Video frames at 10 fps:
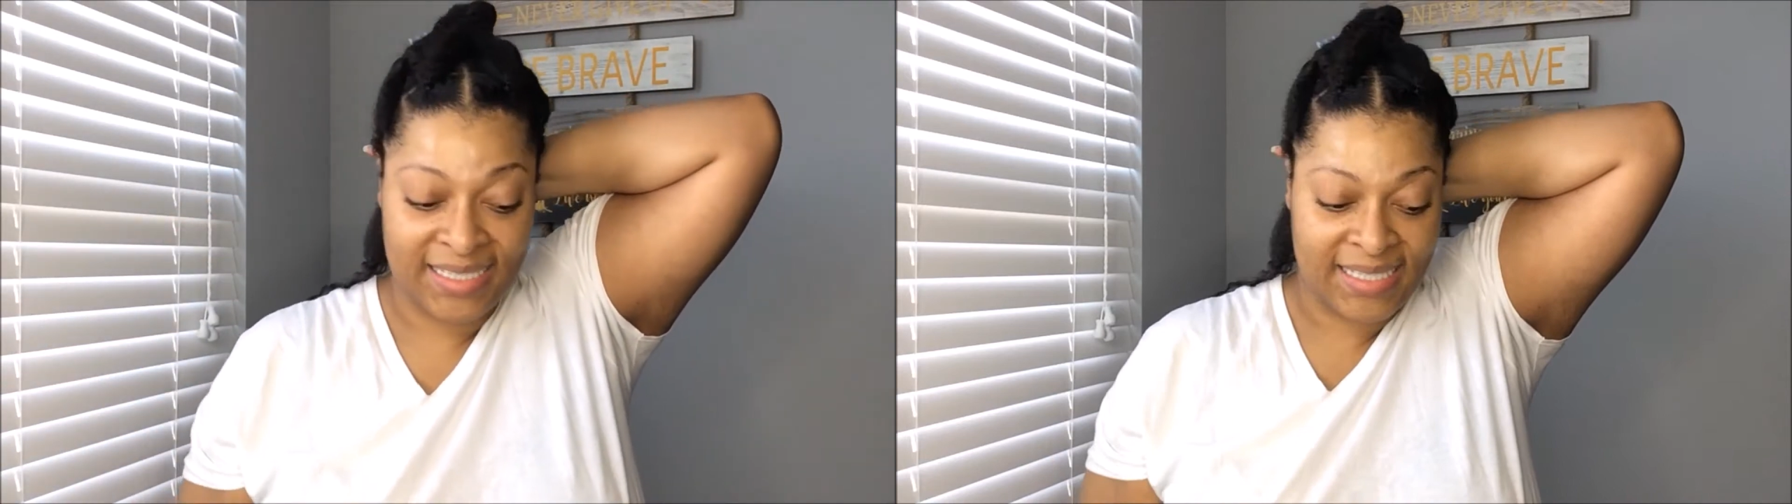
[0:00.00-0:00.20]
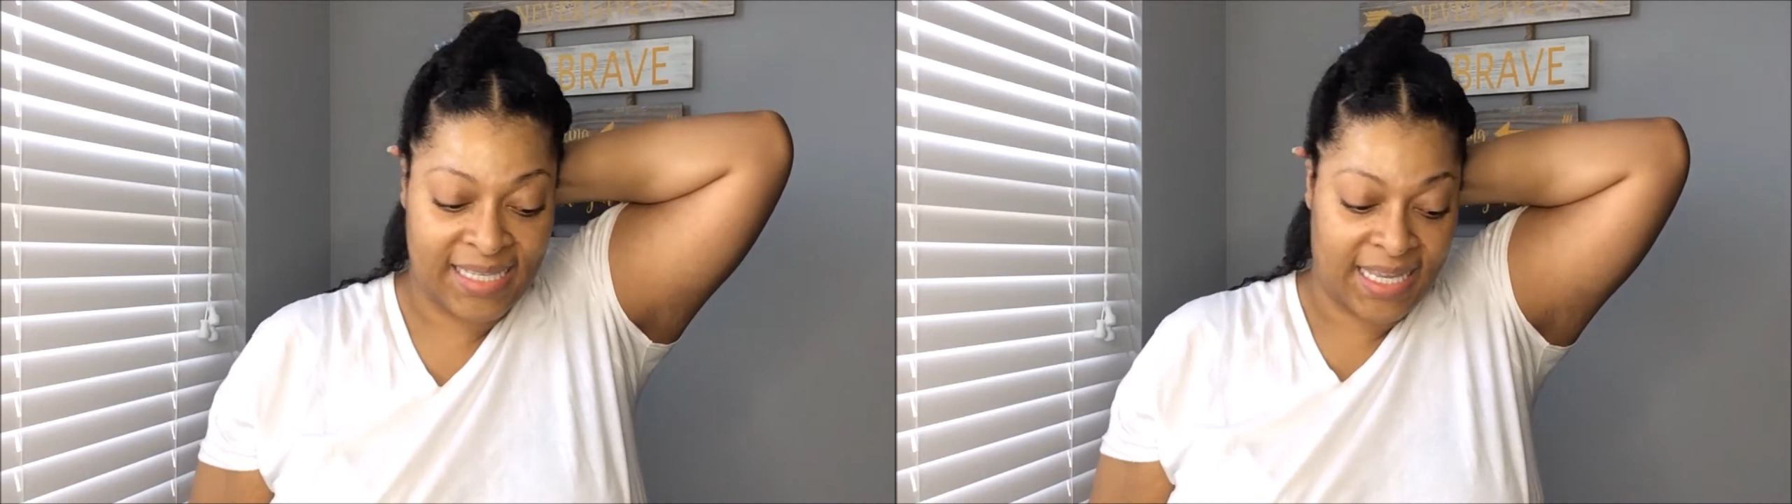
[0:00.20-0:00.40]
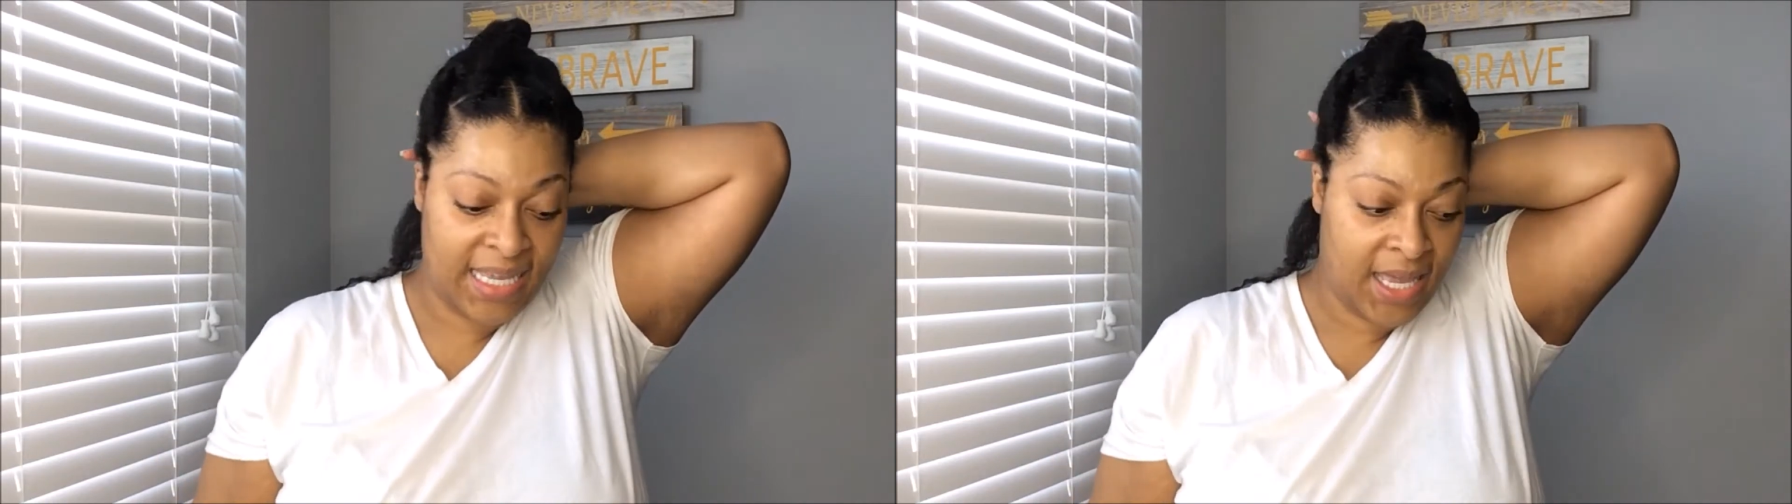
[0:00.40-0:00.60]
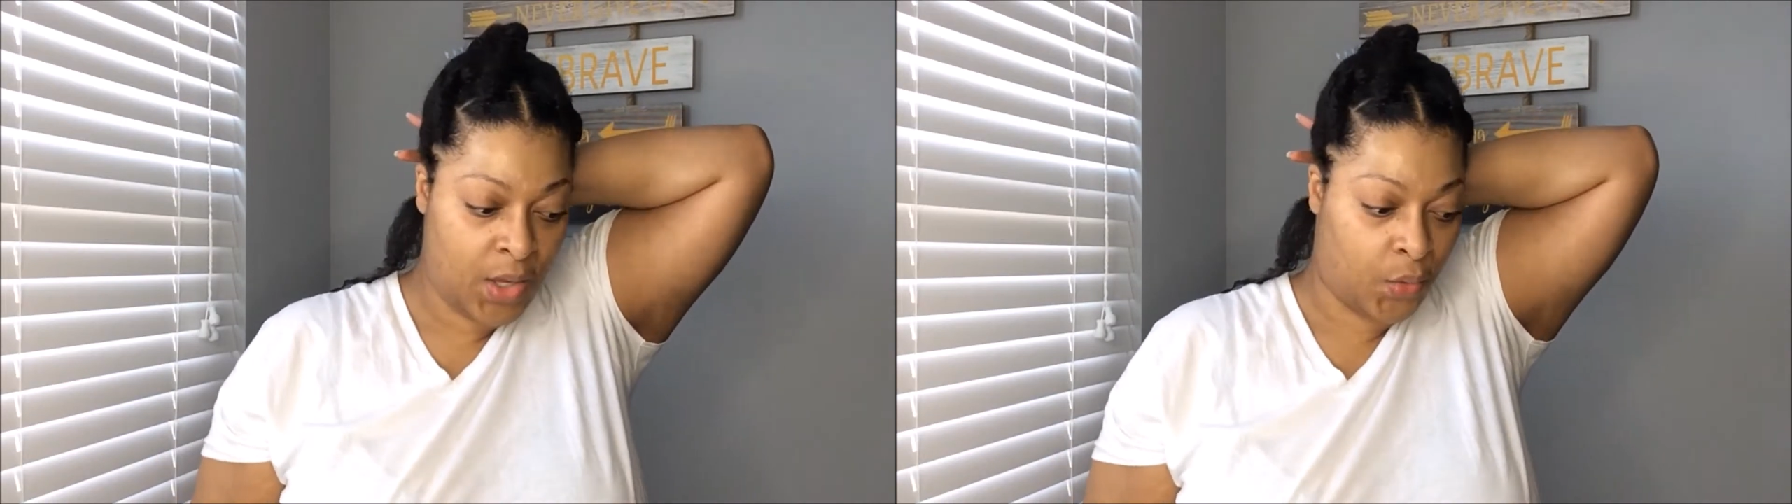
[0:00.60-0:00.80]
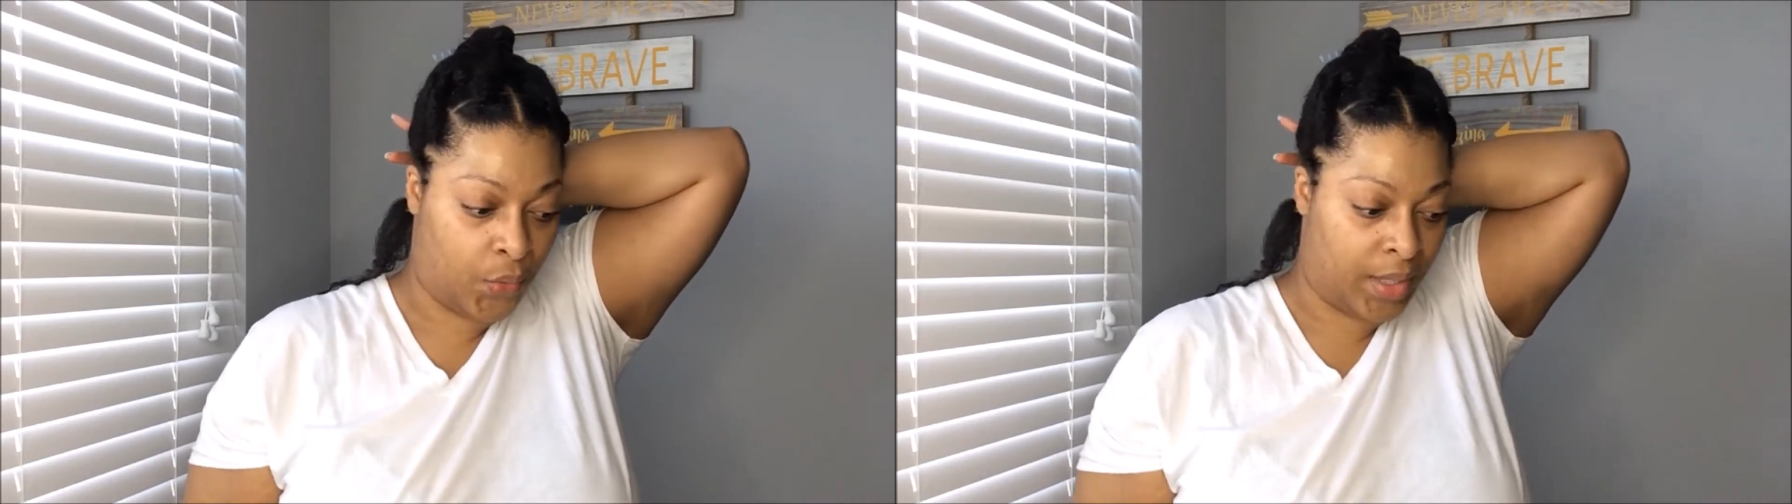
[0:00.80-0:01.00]
see
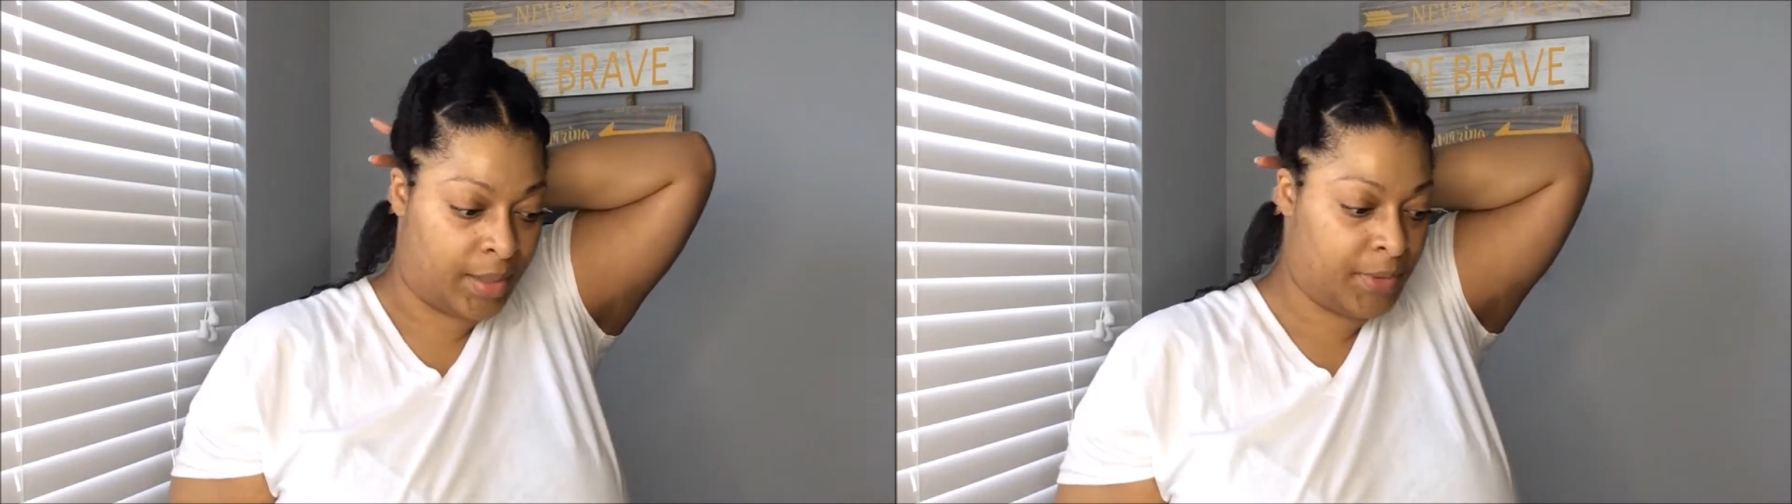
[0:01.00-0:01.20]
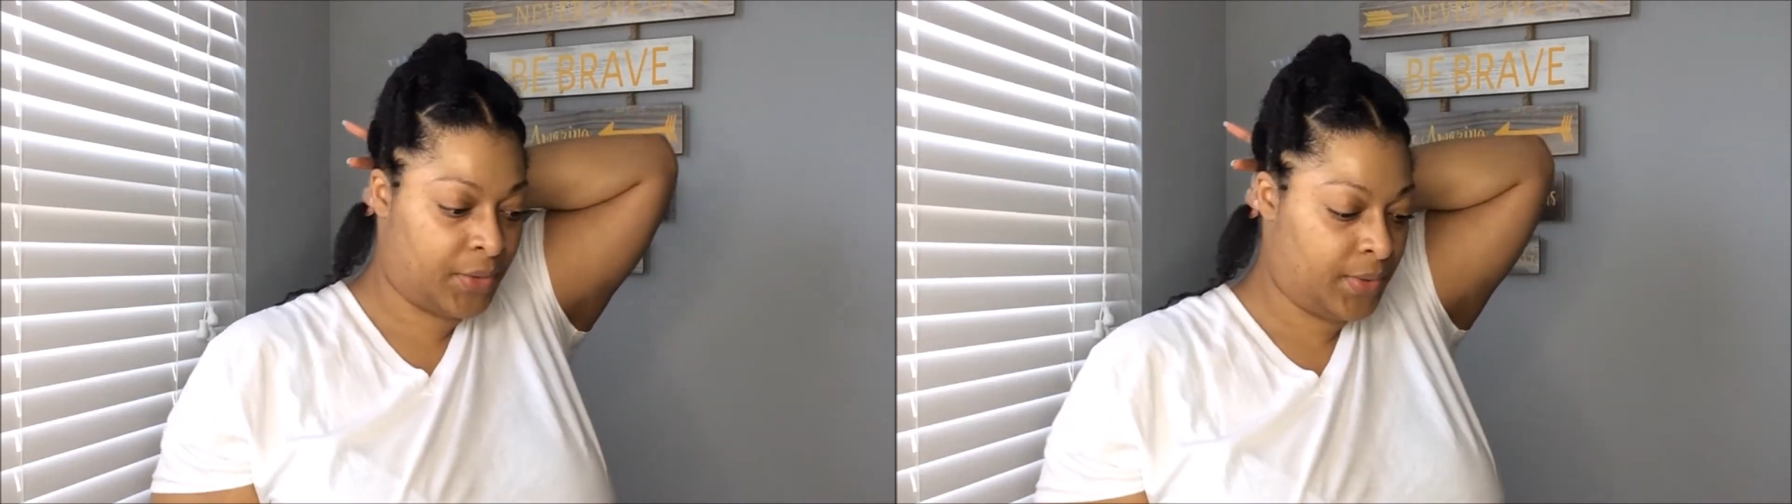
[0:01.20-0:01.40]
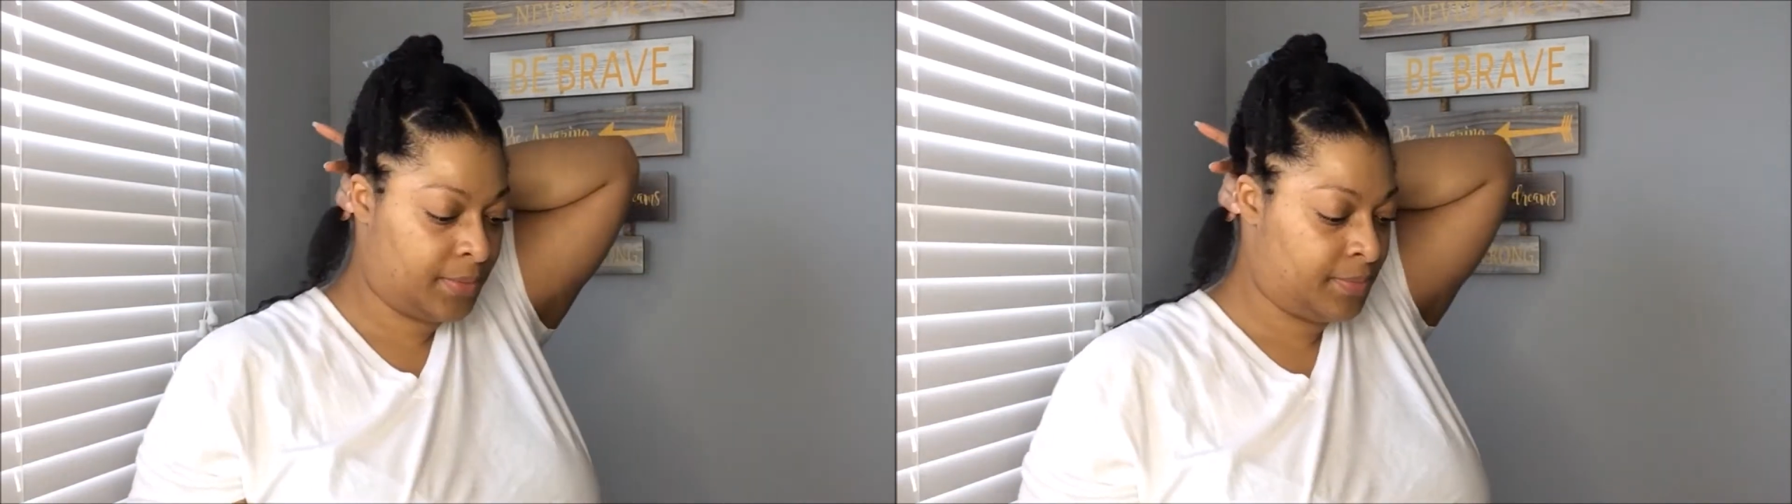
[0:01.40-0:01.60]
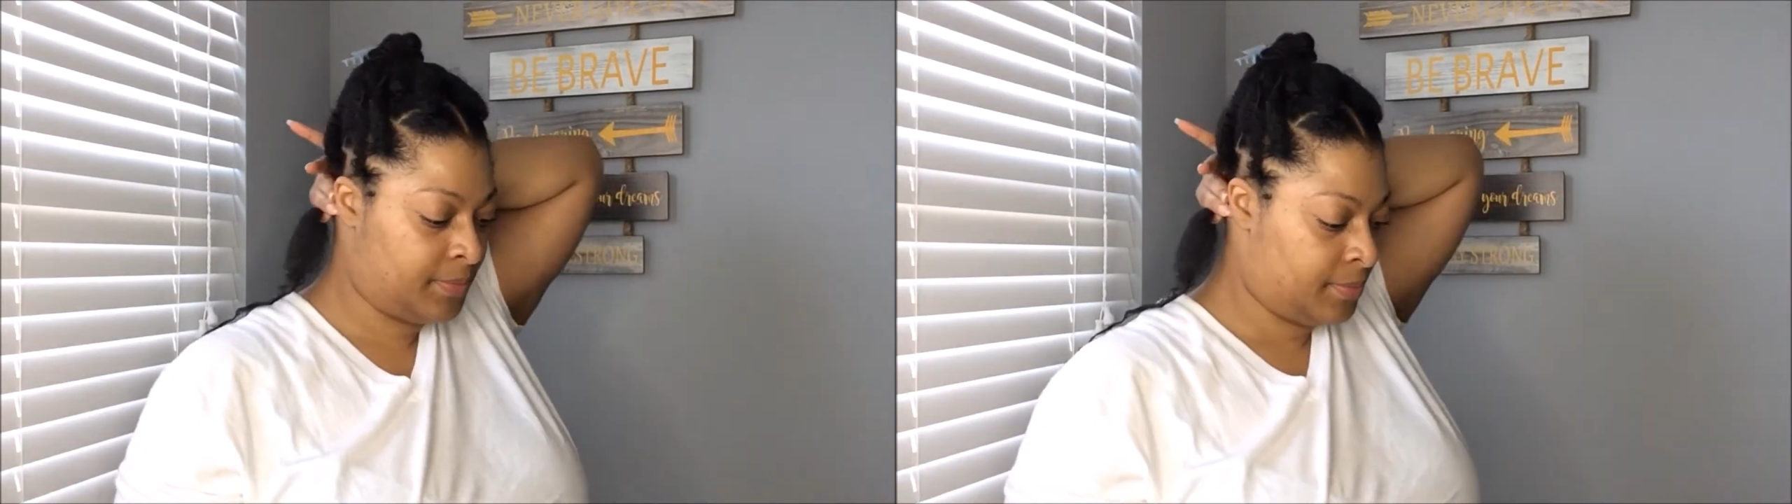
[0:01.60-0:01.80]
what I'm doing.